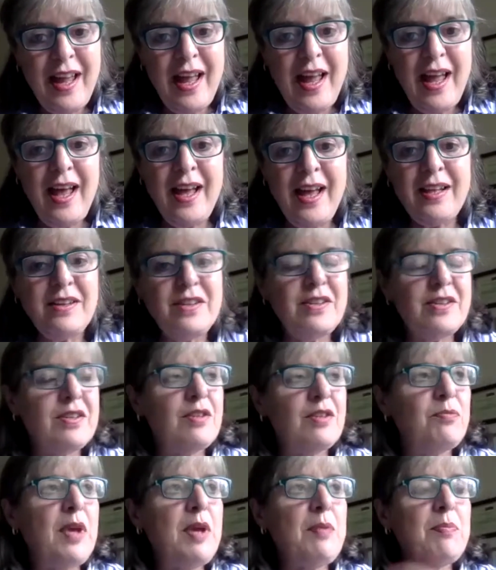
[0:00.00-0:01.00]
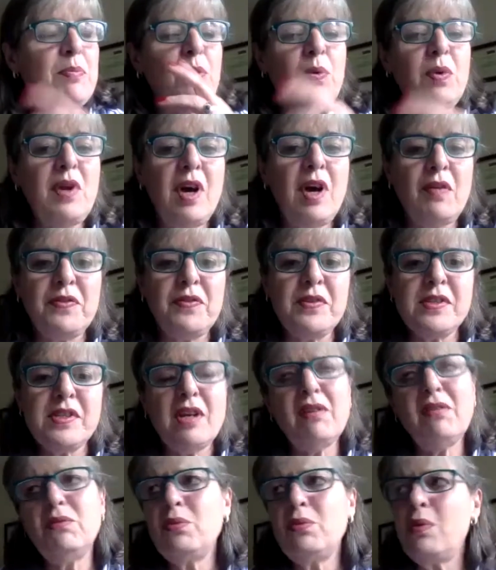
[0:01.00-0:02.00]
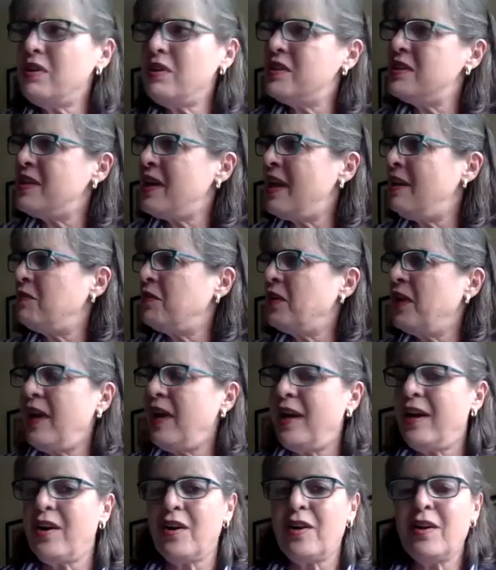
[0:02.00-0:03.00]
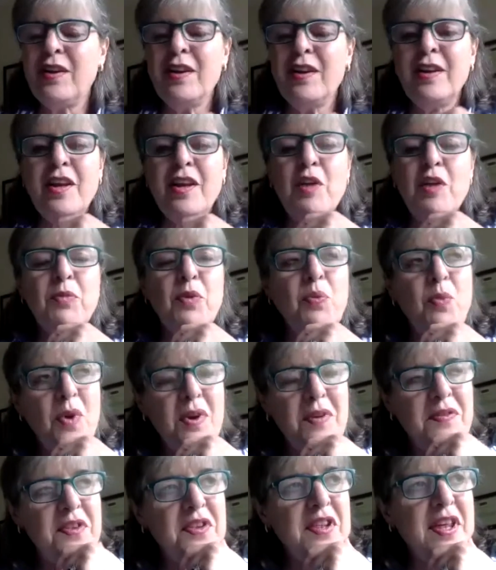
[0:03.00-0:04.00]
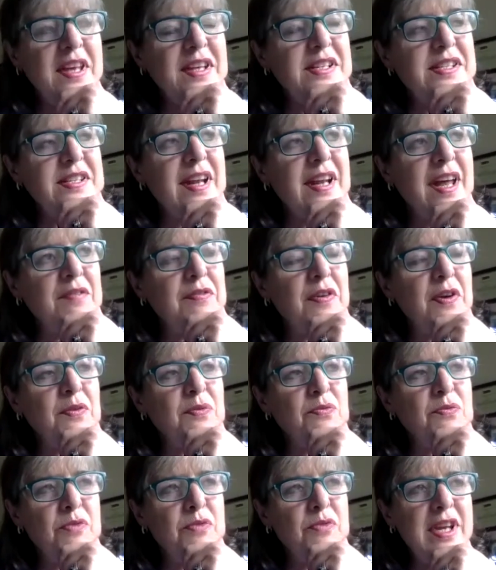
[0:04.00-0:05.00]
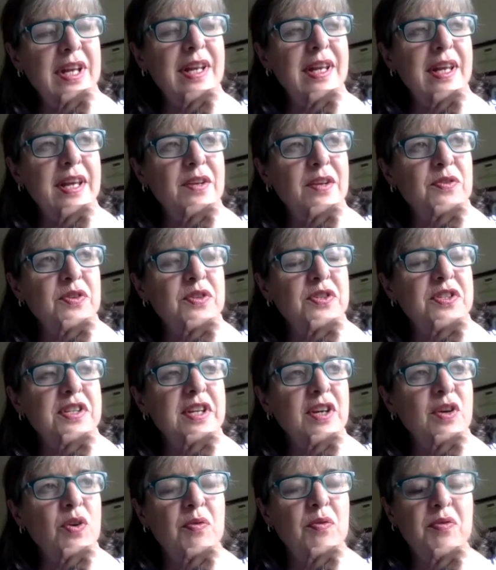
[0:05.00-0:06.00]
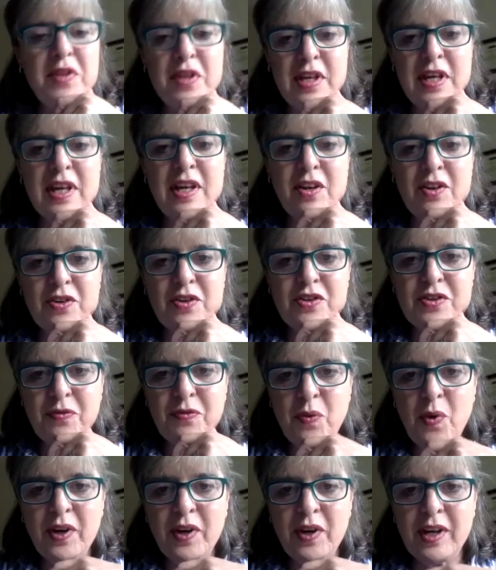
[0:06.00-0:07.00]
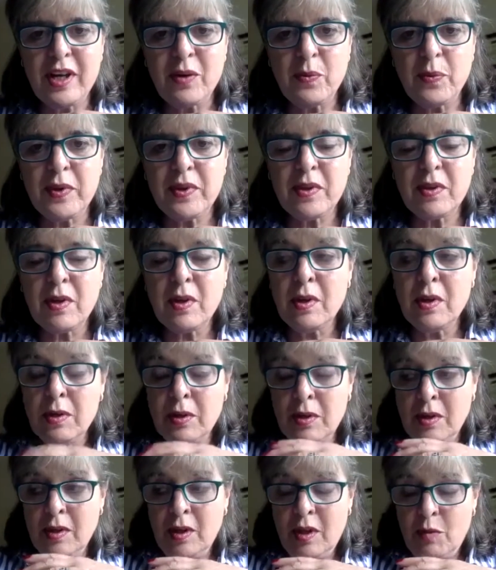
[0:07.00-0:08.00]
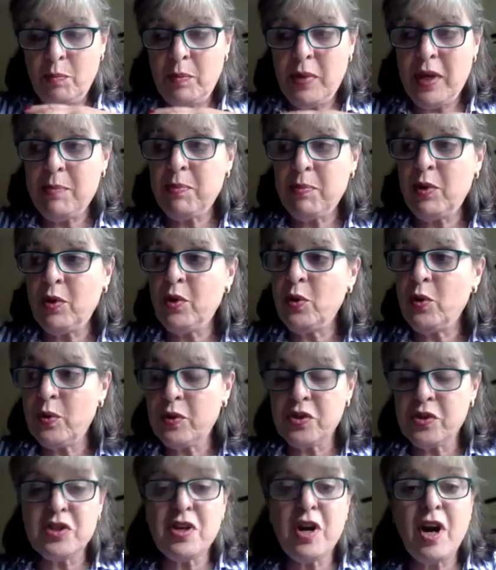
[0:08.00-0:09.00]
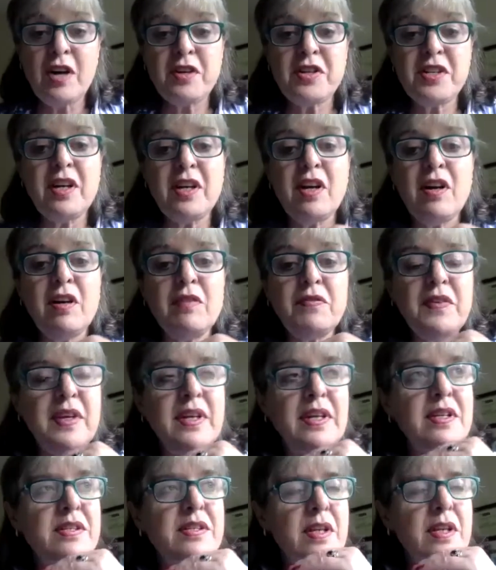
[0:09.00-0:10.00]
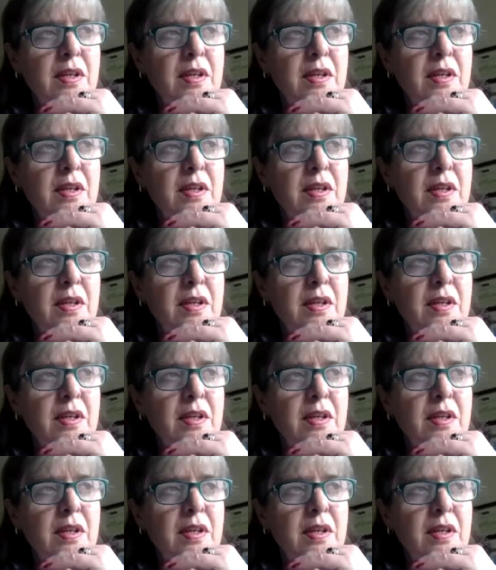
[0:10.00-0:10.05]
And people will often say, oh, what's self-care? But one of the things that I found really interesting over the years of working with people who are starting off is